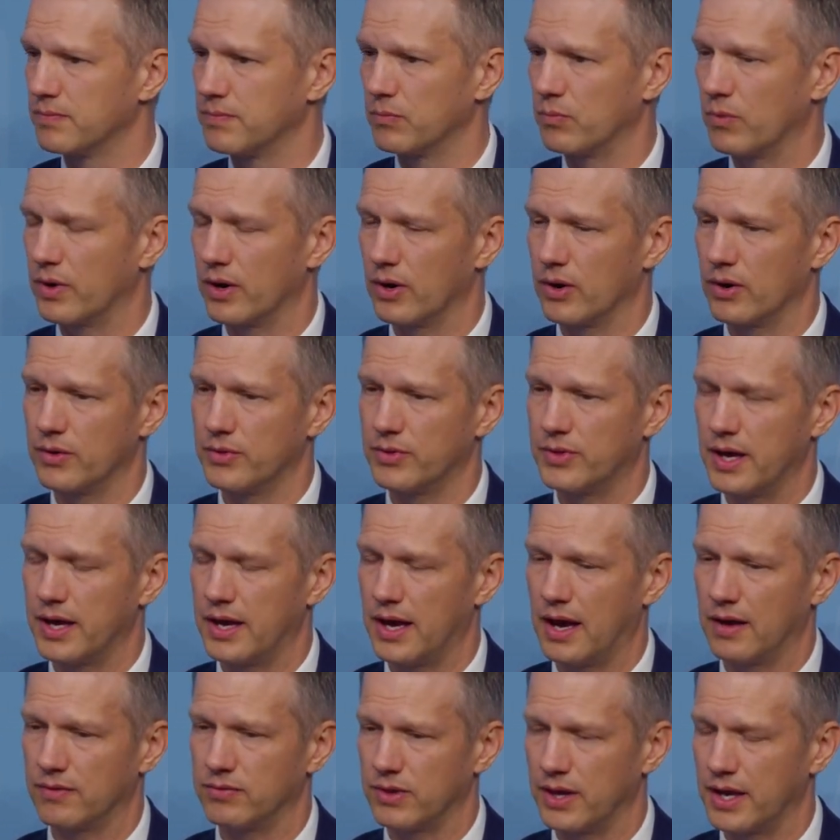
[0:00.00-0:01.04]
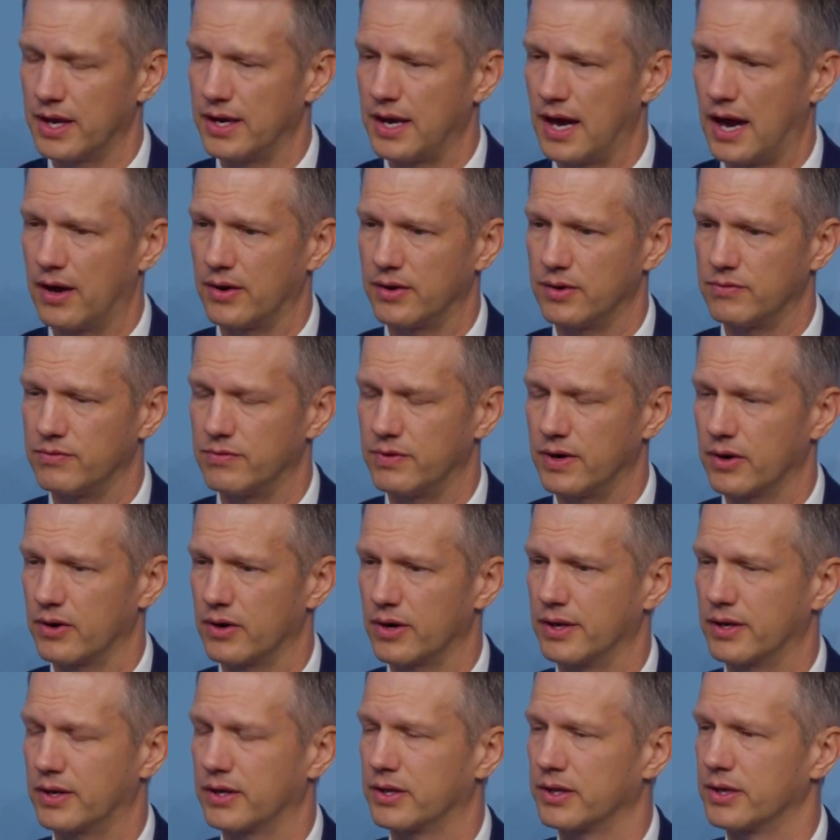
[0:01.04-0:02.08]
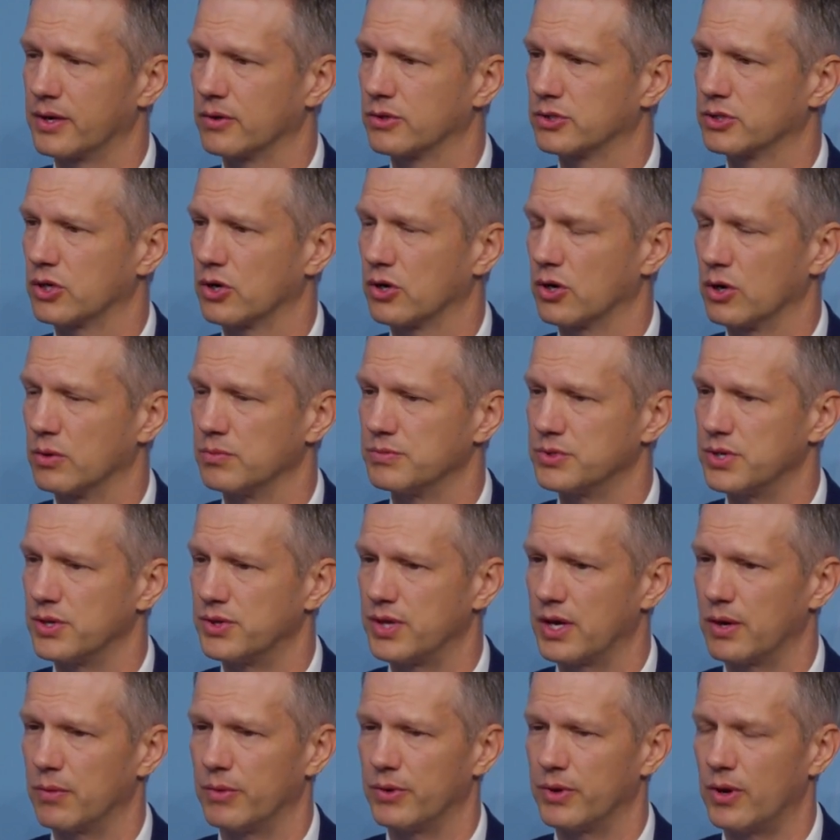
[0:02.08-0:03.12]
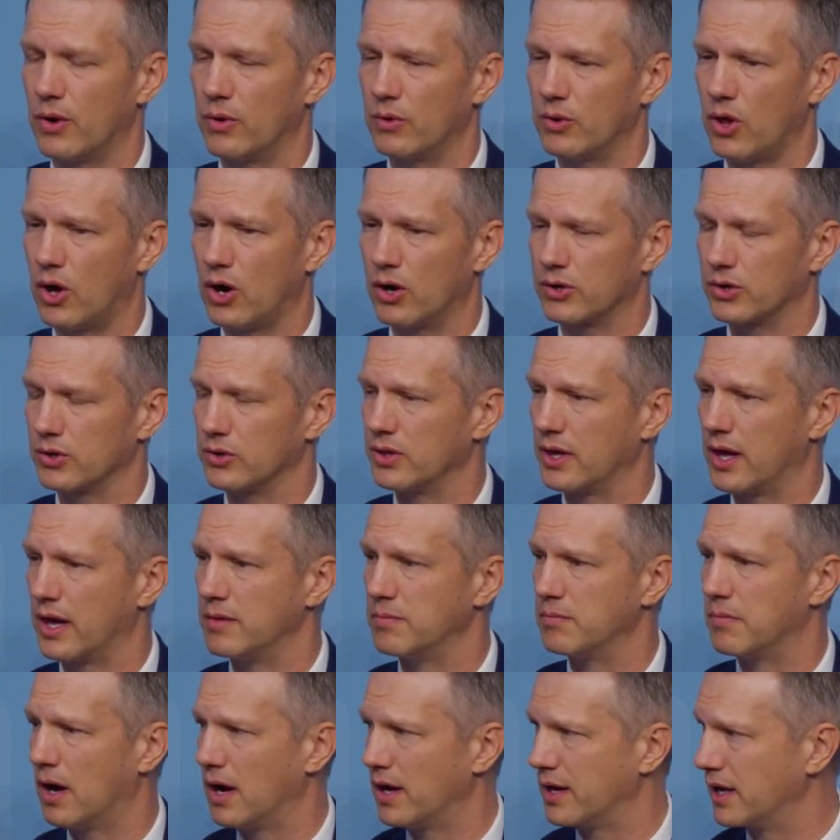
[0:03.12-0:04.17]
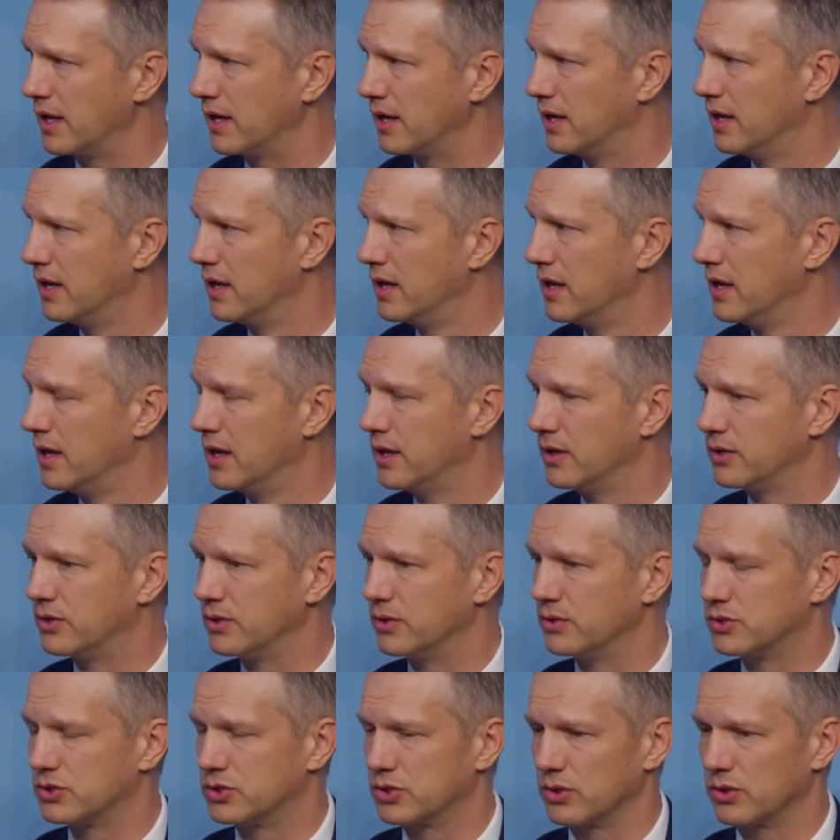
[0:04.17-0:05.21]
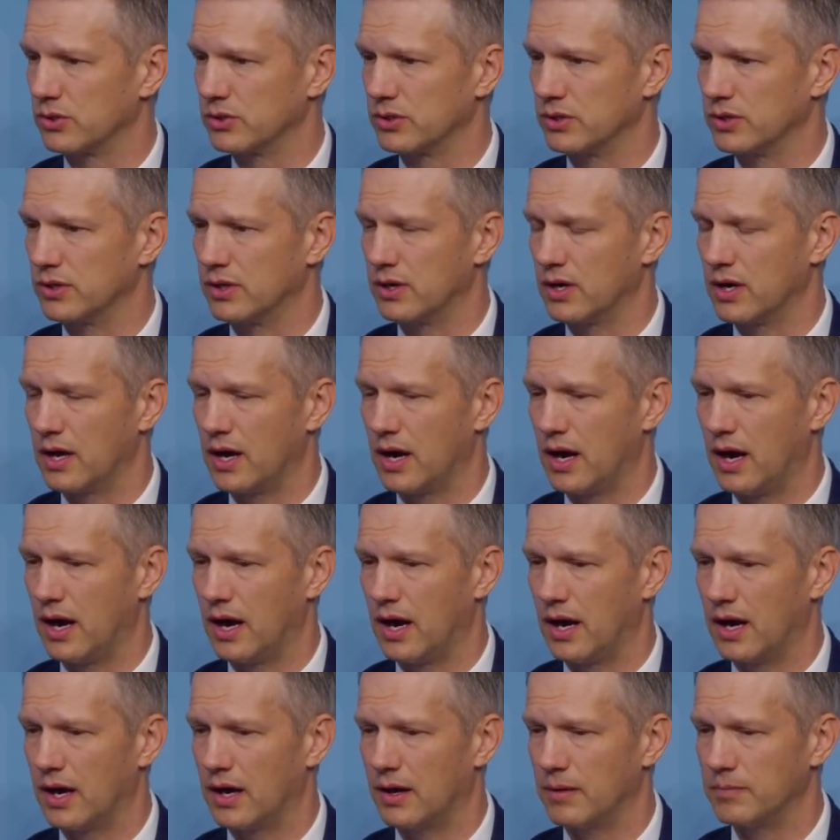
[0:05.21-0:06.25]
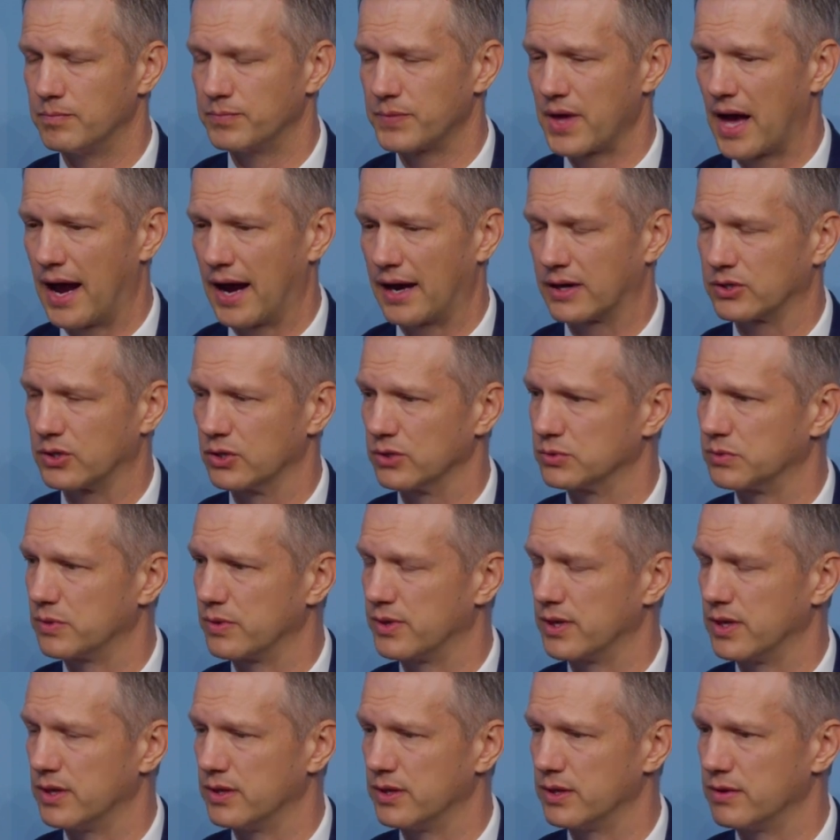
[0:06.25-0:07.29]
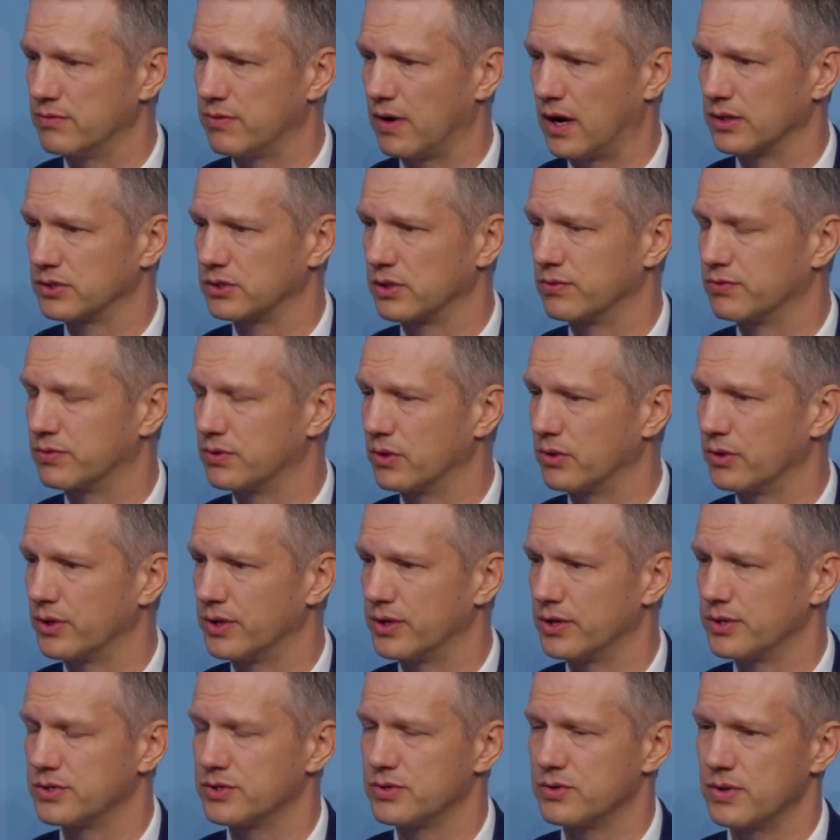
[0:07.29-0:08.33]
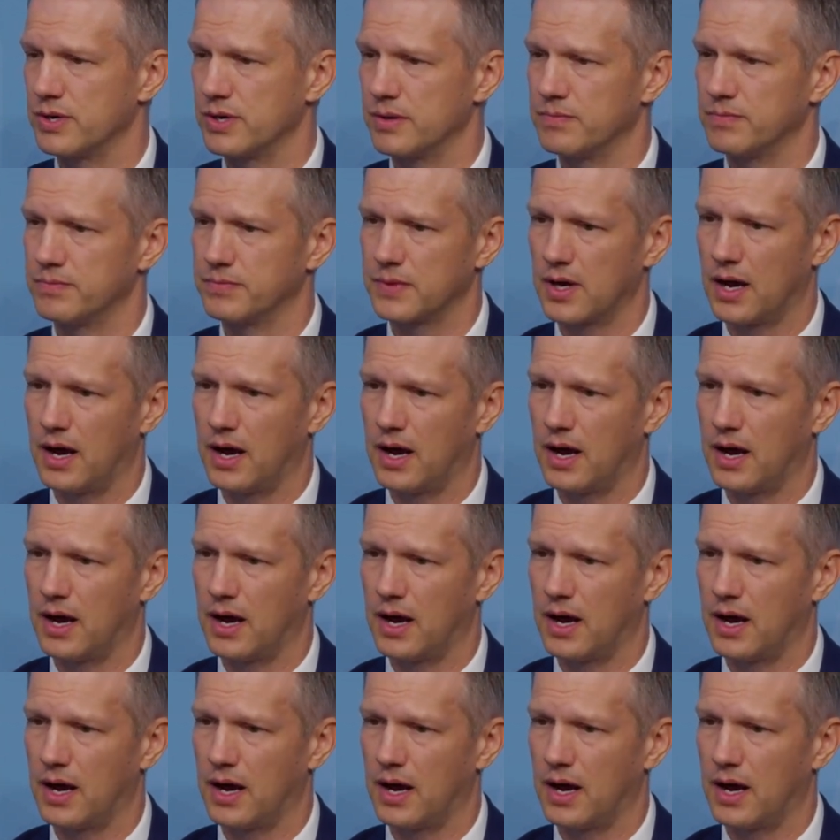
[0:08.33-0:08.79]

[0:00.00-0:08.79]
where they have laid out in very clear terms that they will no longer lend money to certain actors within the fossil fuel industry,